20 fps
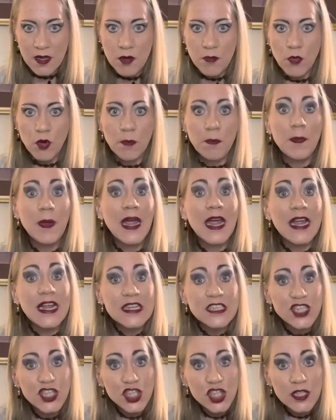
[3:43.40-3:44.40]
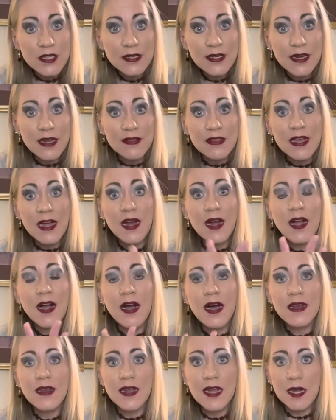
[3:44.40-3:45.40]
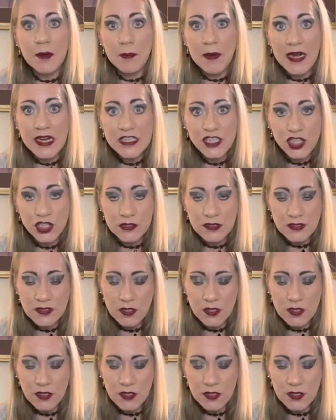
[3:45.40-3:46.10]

We're patient, get that godlike patience